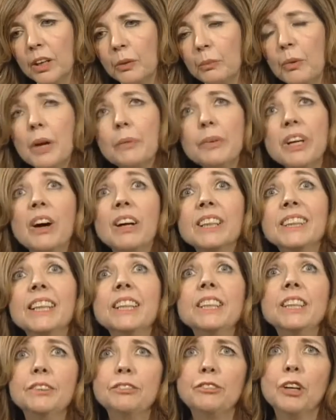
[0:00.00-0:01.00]
Where we
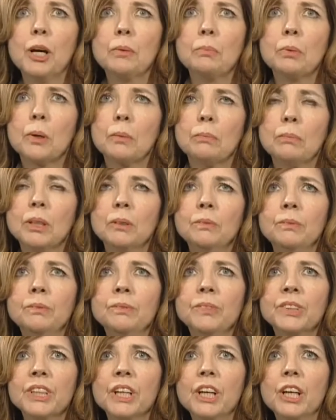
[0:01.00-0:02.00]
identify
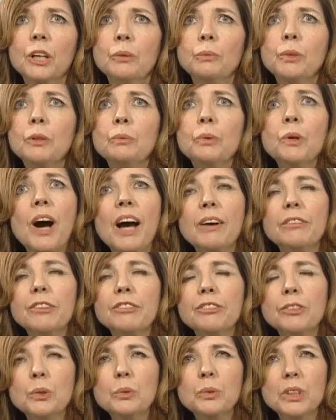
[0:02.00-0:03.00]
problems, we will have
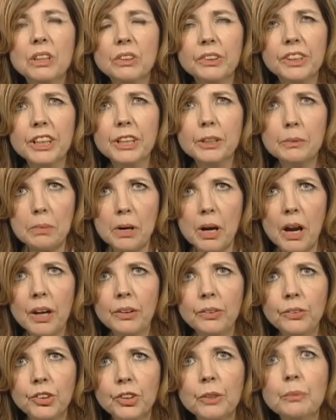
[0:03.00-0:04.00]
a forward-looking
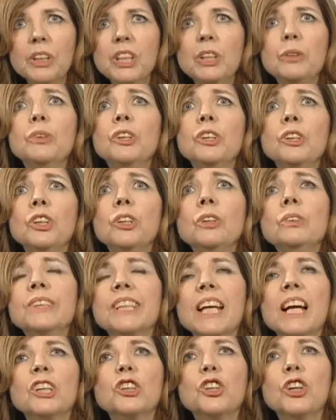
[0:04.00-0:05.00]
approach and we will
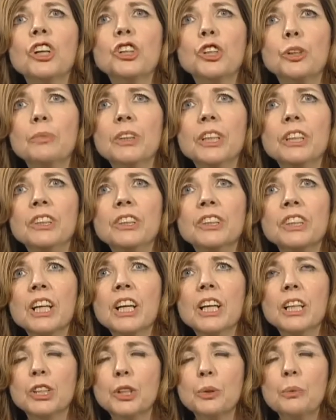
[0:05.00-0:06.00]
use our judgment
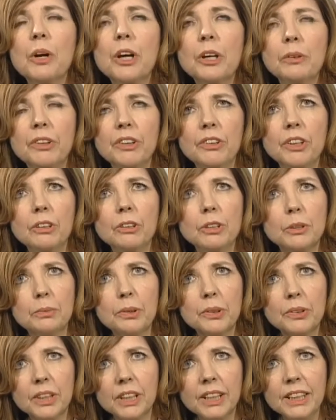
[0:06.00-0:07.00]
to work with you to
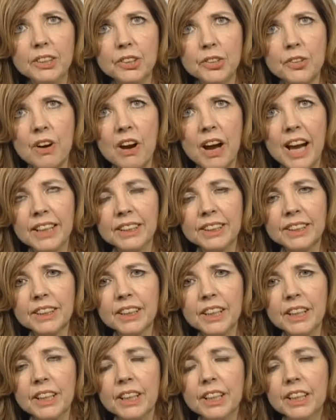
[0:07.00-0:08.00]
put things right.
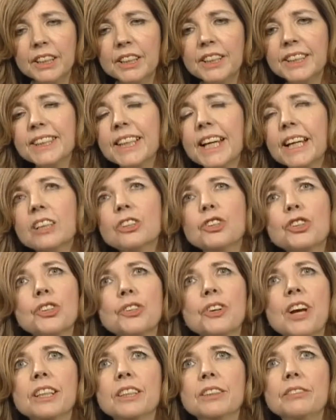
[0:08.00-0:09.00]
The second
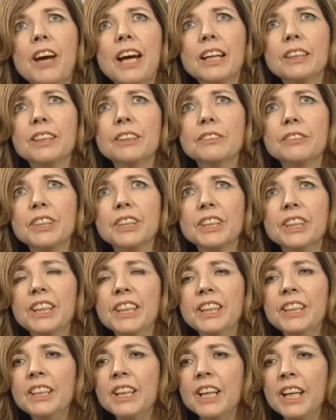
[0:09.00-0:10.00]
strand of
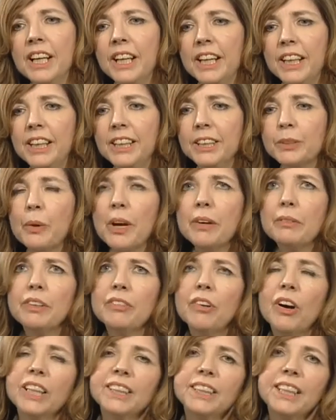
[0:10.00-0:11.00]
activity is where
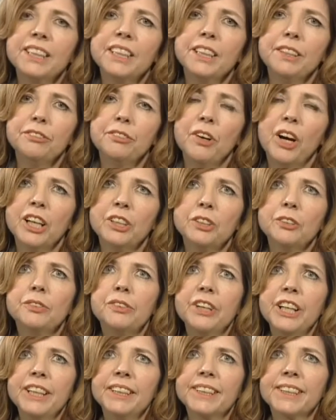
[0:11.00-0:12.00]
we've identified a
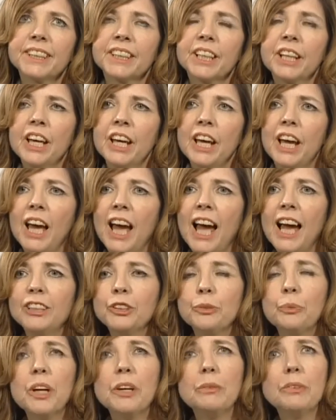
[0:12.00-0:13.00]
risk
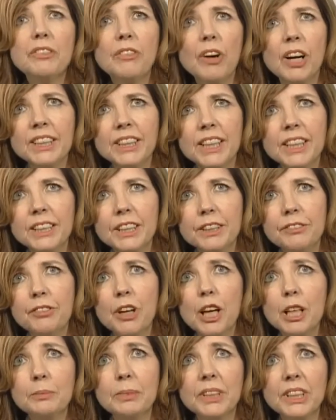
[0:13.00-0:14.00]
and where we've
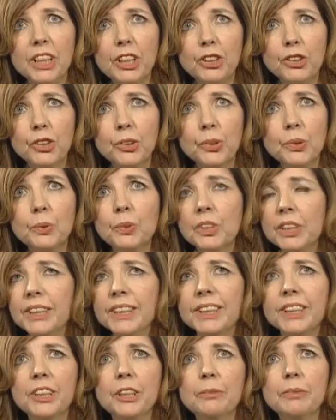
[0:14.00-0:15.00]
identified potential
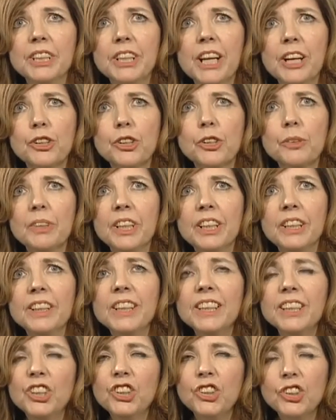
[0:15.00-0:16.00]
consumer
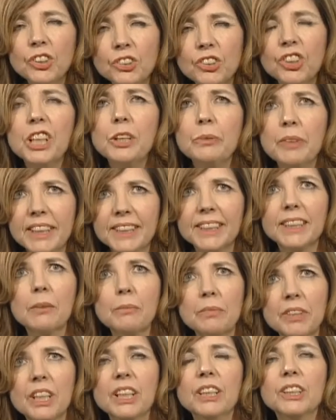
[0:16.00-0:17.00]
detriment. This is usually when
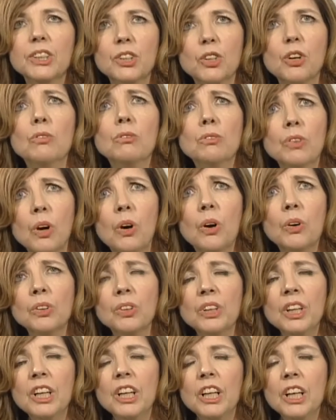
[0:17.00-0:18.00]
something has gone
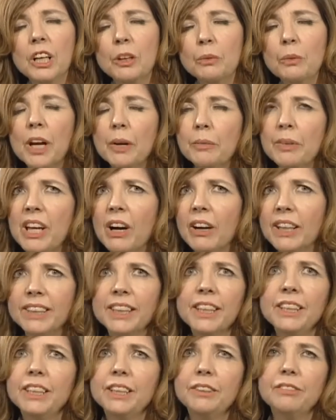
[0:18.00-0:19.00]
wrong. Where we
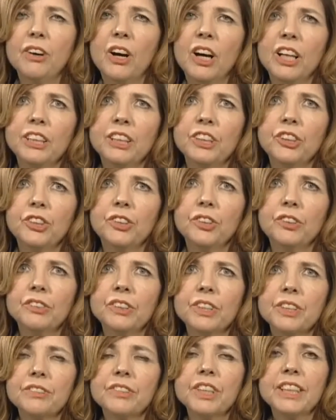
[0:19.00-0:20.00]
identified
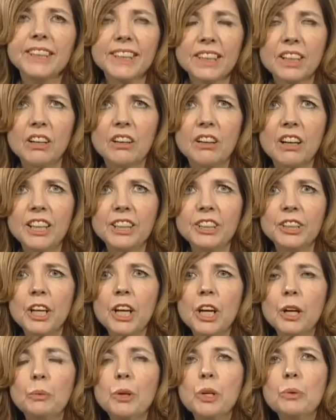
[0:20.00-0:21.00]
issues of this kind,
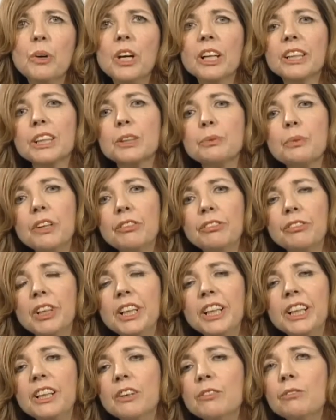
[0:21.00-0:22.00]
we work
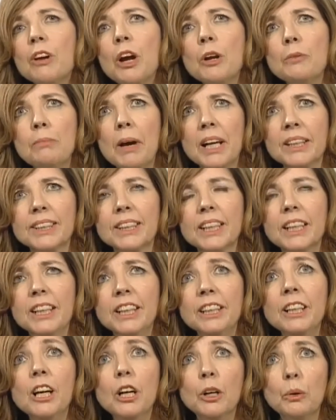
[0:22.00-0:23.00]
swiftly and
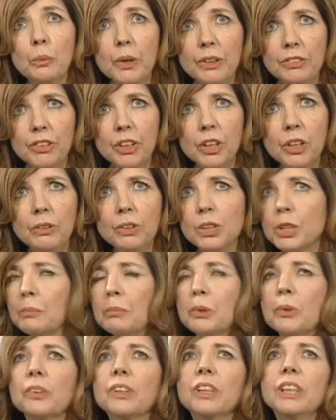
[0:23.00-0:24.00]
robustly with you to
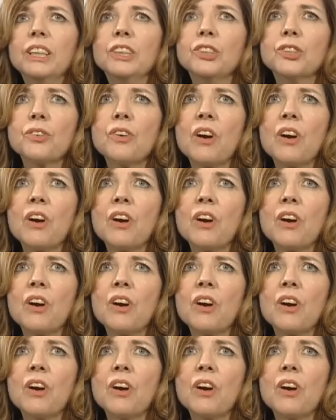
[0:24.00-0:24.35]
put things